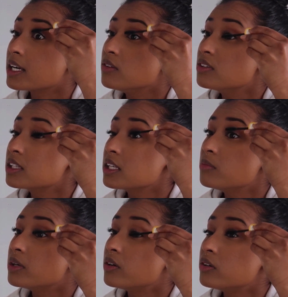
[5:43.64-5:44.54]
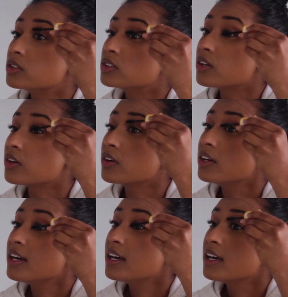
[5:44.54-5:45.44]
evenly, but also
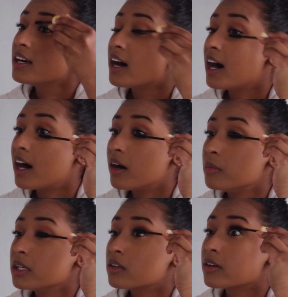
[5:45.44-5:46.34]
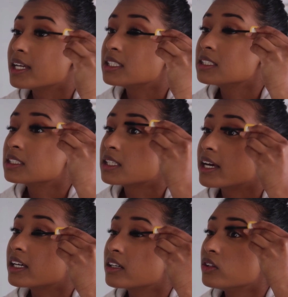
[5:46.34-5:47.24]
it creates this
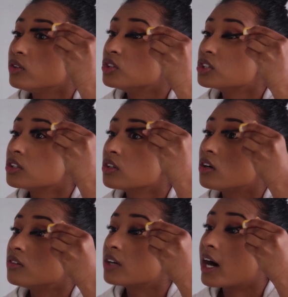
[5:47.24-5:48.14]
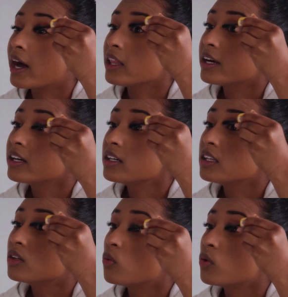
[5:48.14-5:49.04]
like illusion of eyeliner in
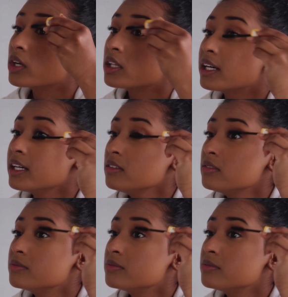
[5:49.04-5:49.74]
the waterline.